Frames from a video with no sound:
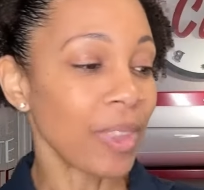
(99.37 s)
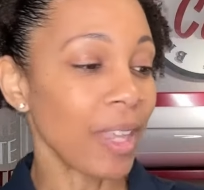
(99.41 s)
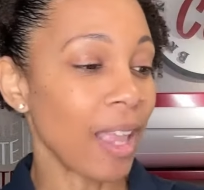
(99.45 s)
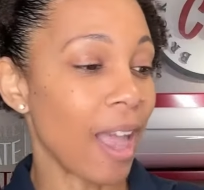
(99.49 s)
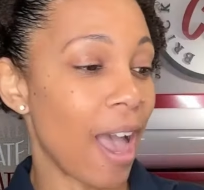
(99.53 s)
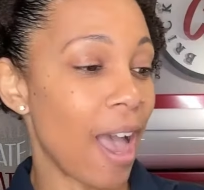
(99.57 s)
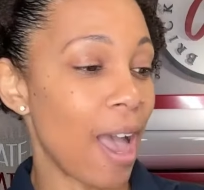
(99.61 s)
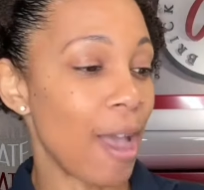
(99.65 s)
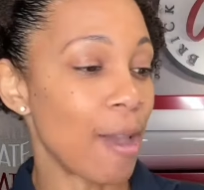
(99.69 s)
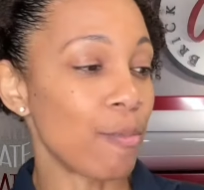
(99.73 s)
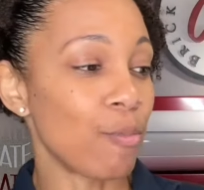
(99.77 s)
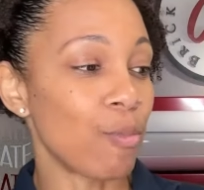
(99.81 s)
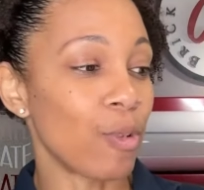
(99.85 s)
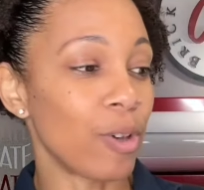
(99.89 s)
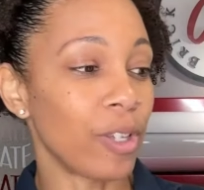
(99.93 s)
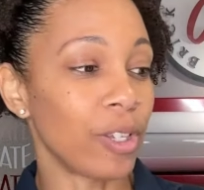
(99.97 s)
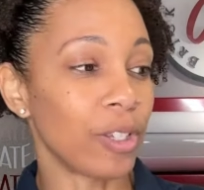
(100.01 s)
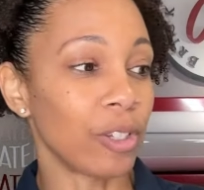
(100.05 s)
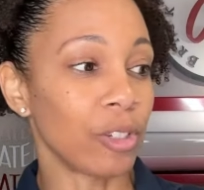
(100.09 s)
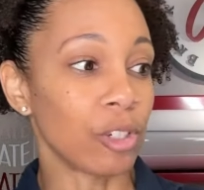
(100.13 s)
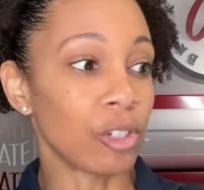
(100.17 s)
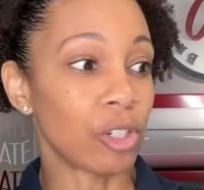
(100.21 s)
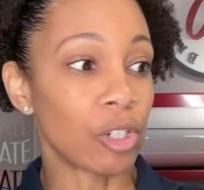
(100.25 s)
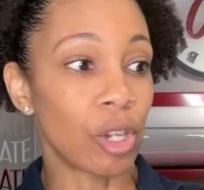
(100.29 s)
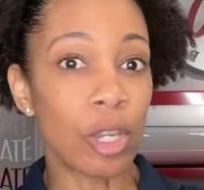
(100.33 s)
I will
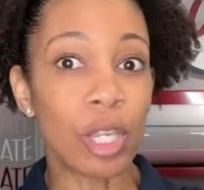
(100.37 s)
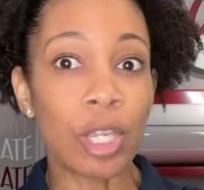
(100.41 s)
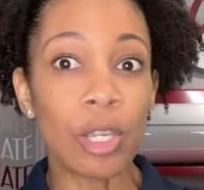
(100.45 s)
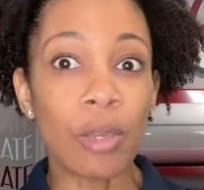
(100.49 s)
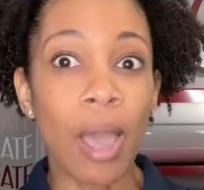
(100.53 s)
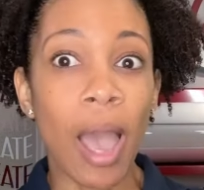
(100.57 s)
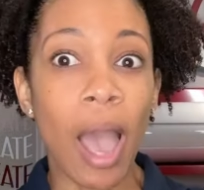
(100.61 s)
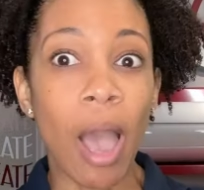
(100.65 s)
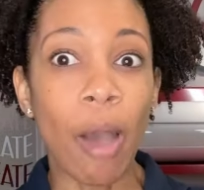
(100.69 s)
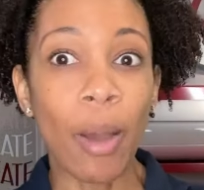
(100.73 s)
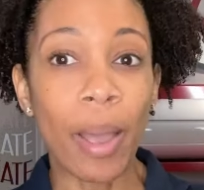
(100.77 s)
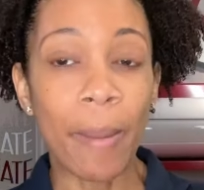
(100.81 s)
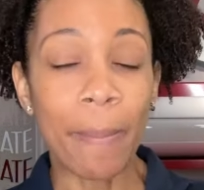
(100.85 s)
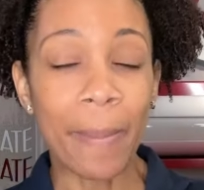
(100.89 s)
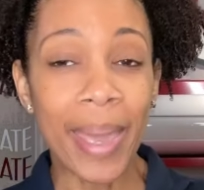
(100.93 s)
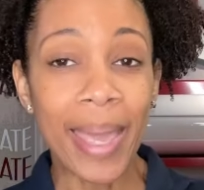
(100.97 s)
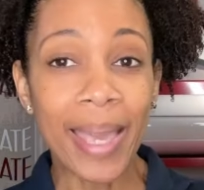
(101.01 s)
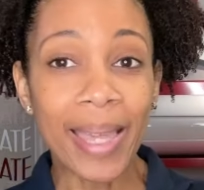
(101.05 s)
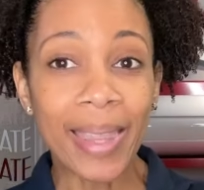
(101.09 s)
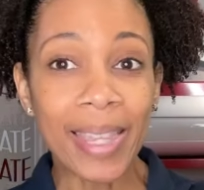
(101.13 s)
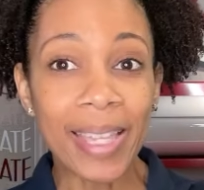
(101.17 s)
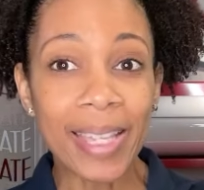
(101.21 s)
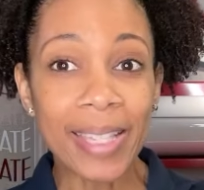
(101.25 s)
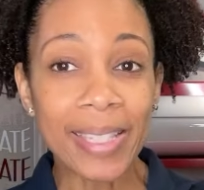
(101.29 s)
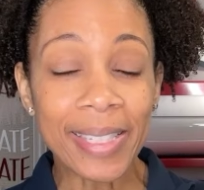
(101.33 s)
show you how I make
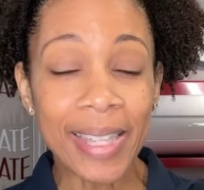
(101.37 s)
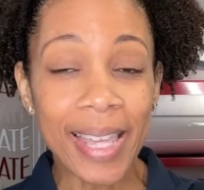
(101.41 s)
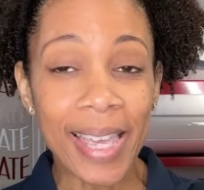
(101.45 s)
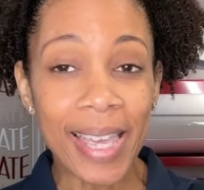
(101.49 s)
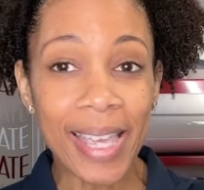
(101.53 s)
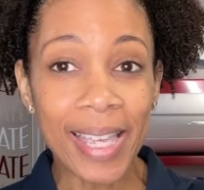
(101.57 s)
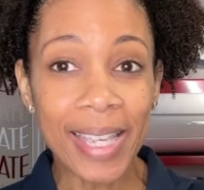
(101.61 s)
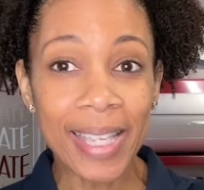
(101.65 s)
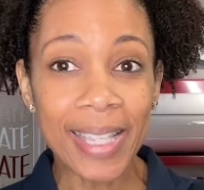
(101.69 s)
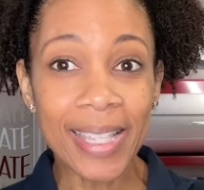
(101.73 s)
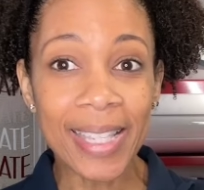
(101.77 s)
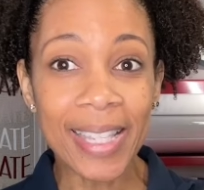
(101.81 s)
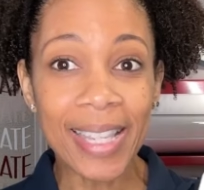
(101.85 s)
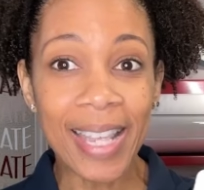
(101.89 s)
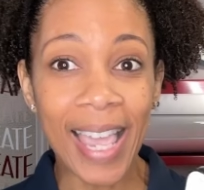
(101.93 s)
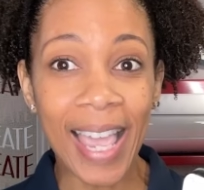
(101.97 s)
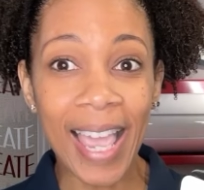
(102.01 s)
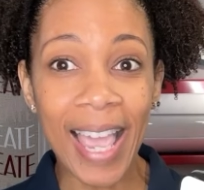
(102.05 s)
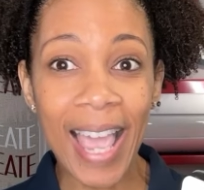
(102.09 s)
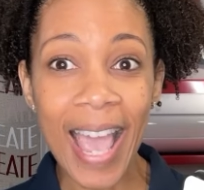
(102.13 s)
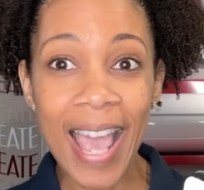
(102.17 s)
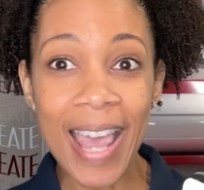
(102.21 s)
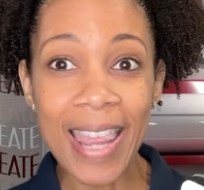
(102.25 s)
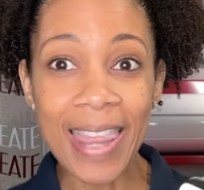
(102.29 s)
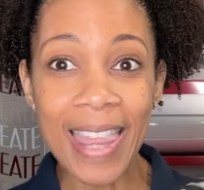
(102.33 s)
these things
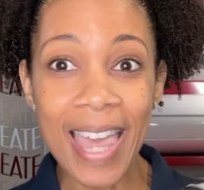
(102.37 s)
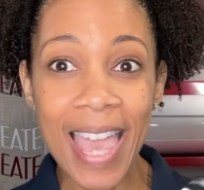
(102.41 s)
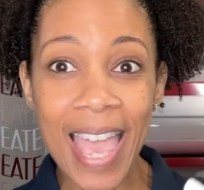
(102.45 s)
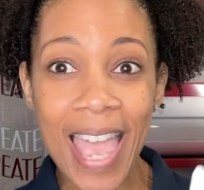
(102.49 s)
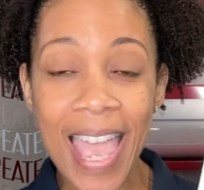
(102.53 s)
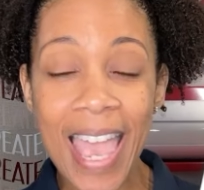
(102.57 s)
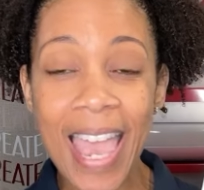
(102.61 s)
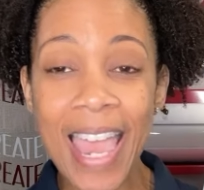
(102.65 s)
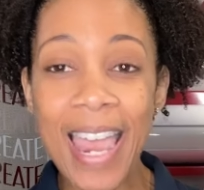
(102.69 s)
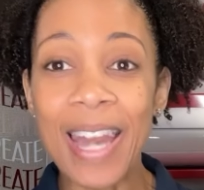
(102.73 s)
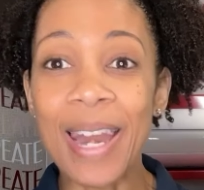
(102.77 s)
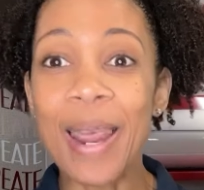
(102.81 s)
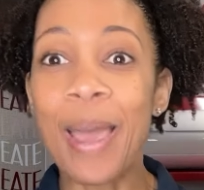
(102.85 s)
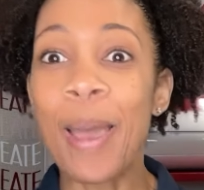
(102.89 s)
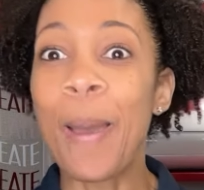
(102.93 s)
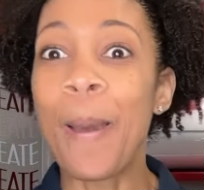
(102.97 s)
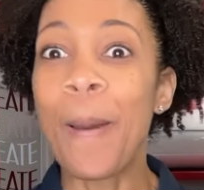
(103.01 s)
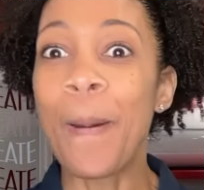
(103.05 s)
and then